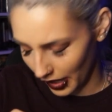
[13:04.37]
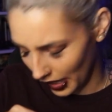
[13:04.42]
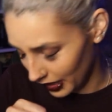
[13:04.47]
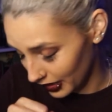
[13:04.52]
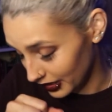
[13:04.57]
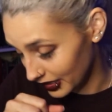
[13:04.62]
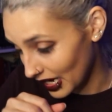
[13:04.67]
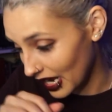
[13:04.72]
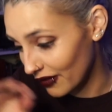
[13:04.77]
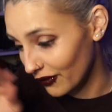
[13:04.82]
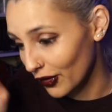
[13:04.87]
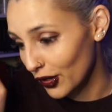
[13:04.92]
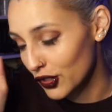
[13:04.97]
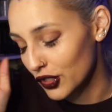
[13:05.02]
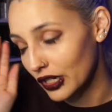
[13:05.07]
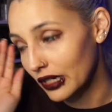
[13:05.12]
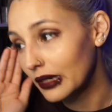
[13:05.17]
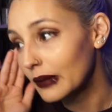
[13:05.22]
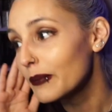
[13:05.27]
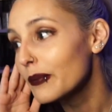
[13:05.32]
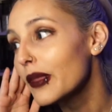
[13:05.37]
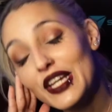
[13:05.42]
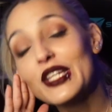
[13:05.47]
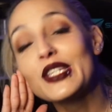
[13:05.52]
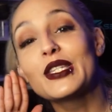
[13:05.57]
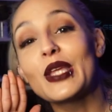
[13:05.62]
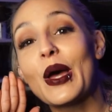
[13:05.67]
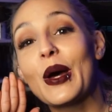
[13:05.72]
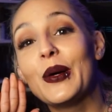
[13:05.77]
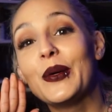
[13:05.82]
Divergent.
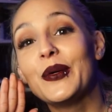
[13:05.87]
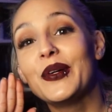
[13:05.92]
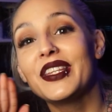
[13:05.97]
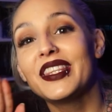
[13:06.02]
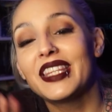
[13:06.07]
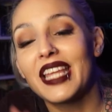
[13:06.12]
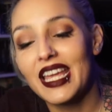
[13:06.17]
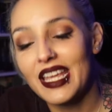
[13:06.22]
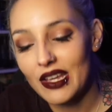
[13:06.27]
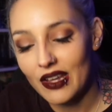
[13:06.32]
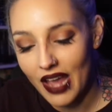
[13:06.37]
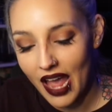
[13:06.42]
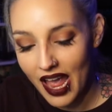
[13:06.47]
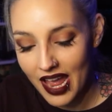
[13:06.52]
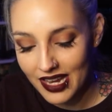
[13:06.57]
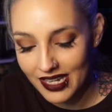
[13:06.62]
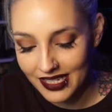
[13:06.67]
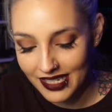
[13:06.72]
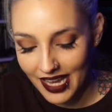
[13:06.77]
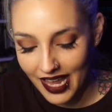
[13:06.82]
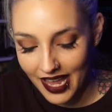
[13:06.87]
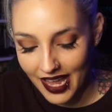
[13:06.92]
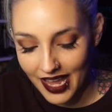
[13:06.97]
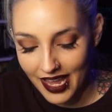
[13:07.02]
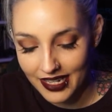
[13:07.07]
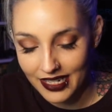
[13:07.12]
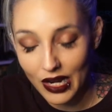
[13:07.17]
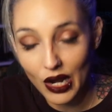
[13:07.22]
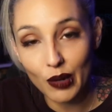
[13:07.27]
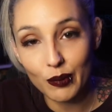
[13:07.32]
So thank you guys,
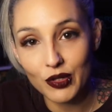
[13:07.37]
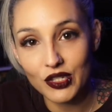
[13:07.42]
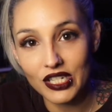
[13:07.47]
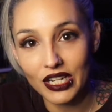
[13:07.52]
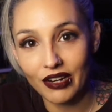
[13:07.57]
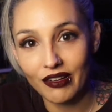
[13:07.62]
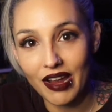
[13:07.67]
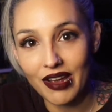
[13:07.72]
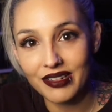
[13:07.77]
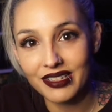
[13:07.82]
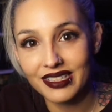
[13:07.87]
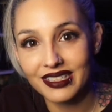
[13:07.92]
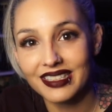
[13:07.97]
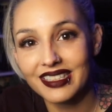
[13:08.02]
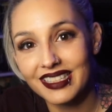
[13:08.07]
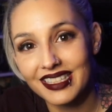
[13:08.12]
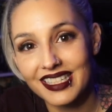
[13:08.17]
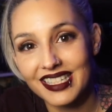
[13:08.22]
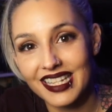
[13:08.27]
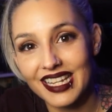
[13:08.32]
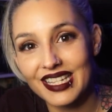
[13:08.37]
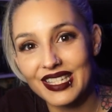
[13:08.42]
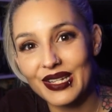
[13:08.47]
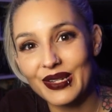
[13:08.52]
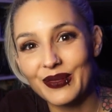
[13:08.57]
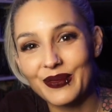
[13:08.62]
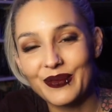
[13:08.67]
and I hope you stick around. See you soon.